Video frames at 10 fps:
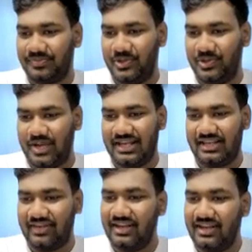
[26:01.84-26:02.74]
You can
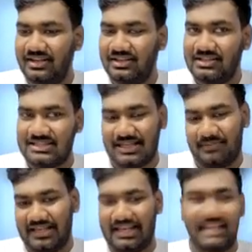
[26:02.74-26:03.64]
give in
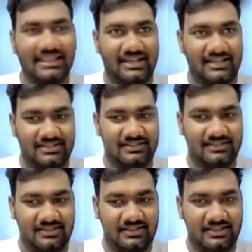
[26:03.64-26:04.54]
something like that.
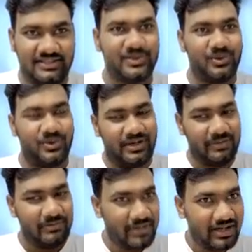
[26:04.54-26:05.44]
So
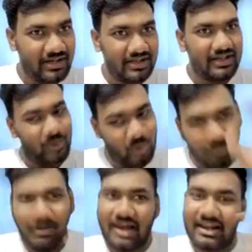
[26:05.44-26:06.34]
remember,
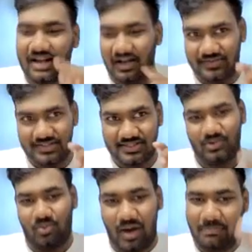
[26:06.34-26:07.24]
two paragraphs.
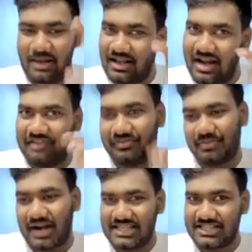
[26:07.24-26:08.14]
One paragraph
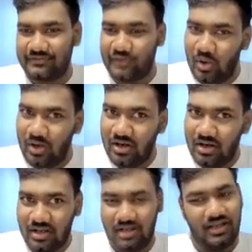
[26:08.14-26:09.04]
price flow.
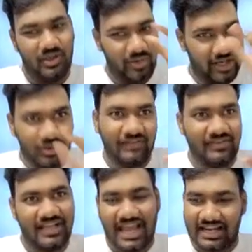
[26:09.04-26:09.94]
You need to
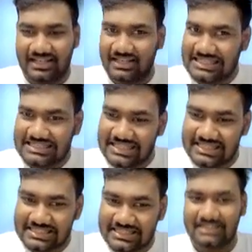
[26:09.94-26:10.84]
give the
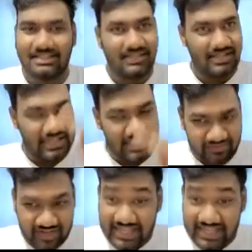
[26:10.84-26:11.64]
characteristics. Give an